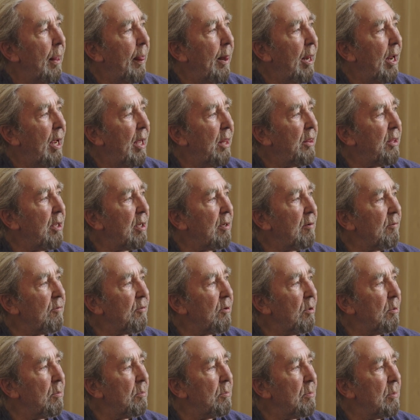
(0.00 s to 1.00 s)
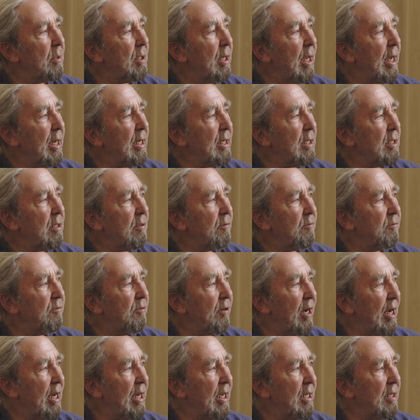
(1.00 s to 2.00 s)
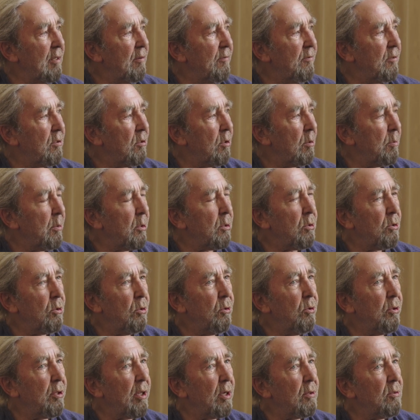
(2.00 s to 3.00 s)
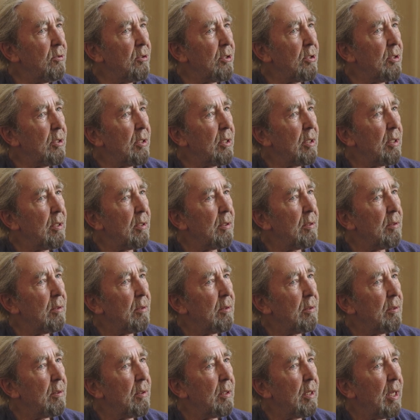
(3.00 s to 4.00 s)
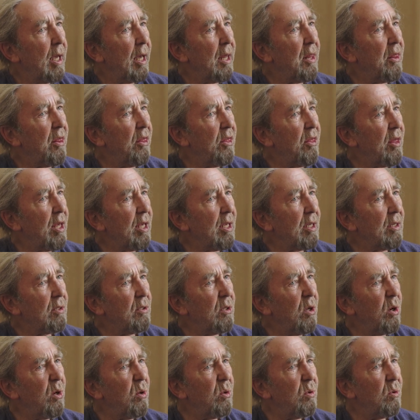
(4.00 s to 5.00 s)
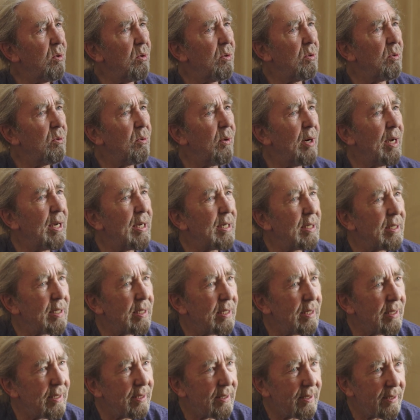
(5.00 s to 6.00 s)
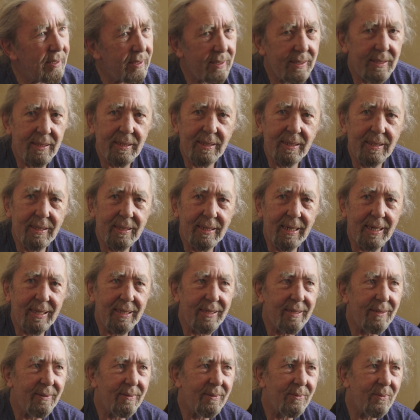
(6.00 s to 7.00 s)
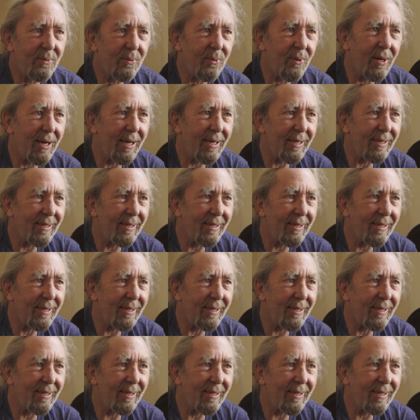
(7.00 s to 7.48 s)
I think from 95 to about 2000. I think no. When? When?